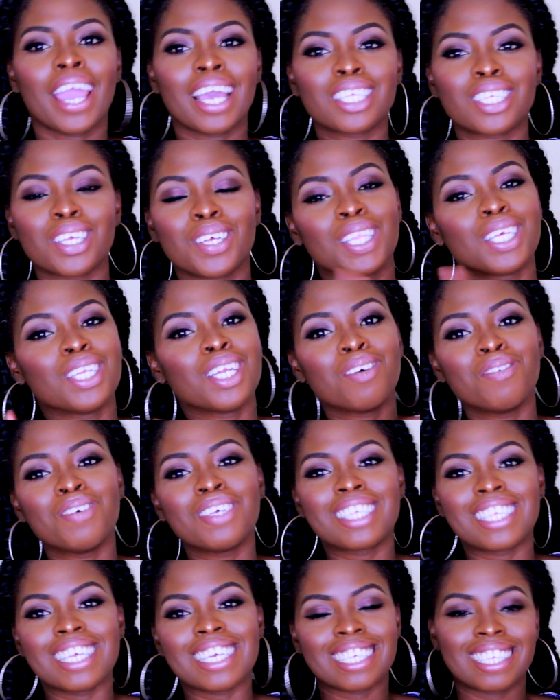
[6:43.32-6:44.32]
Okay, so the number
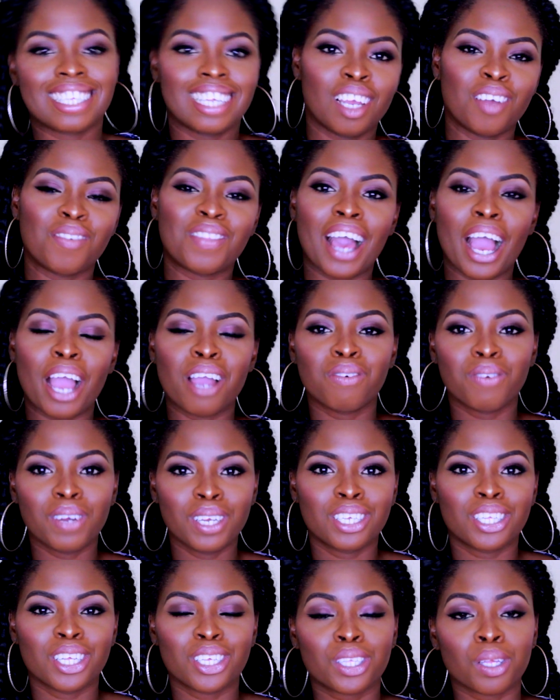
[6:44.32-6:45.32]
6 tip that I
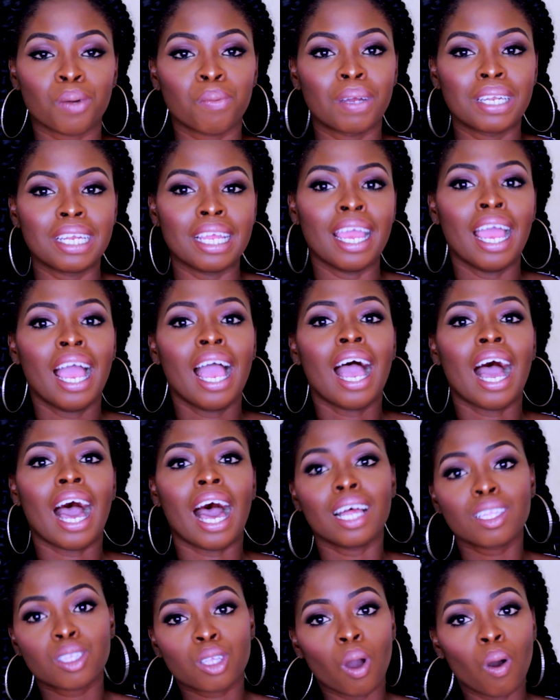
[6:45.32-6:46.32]
wish that somebody
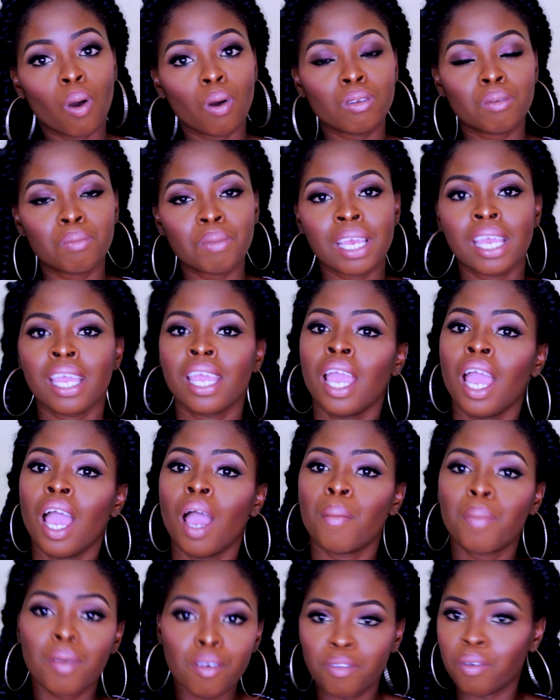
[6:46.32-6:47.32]
had told me
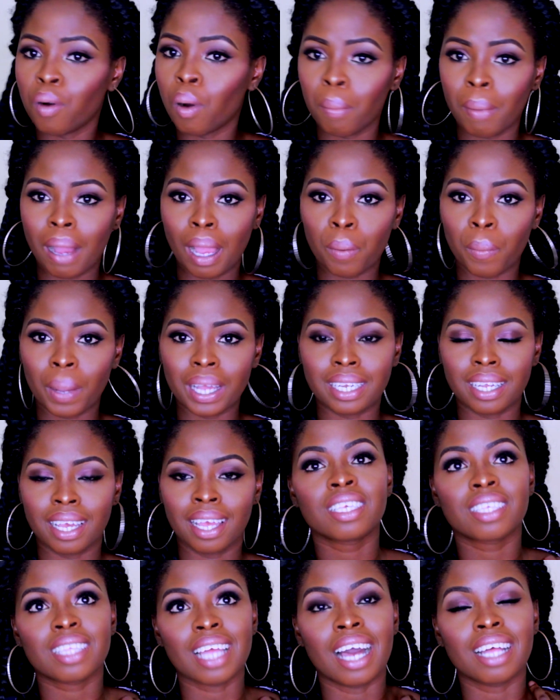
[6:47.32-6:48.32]
before my wedding
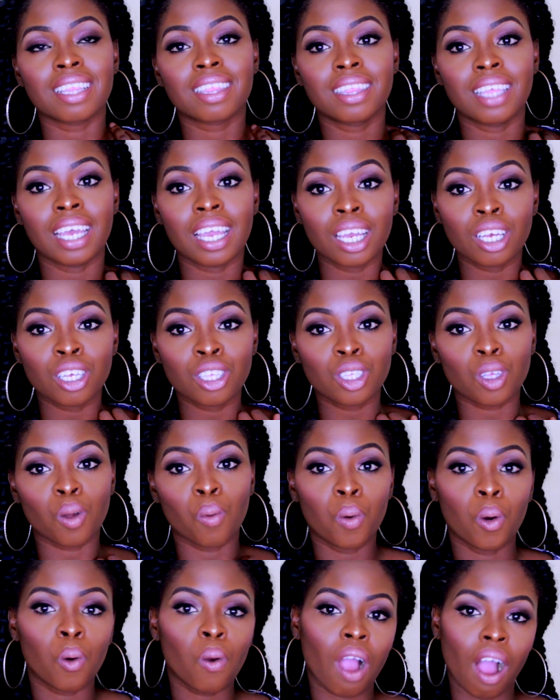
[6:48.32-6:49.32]
is that things
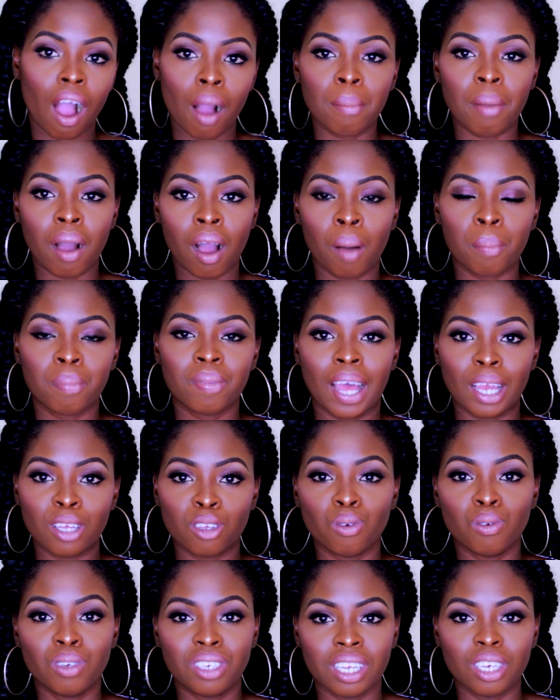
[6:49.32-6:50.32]
will come up that
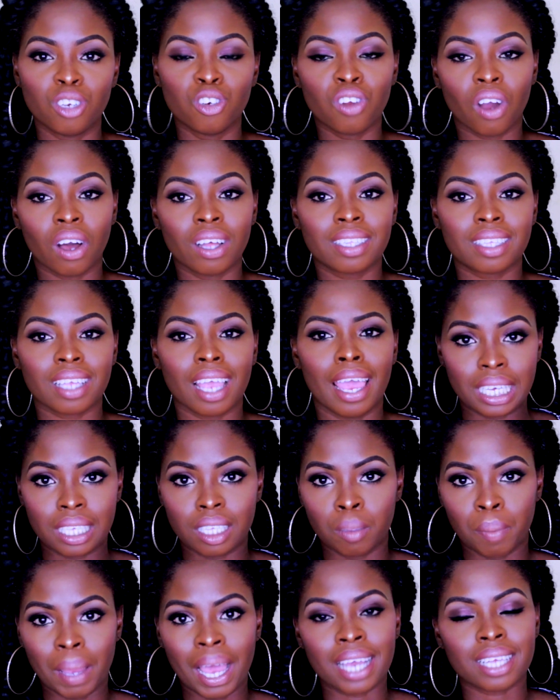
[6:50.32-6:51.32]
you did not
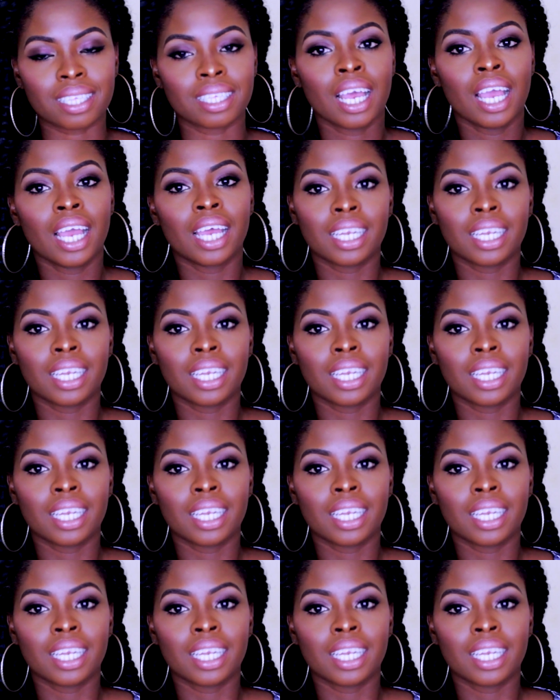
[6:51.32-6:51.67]
expect.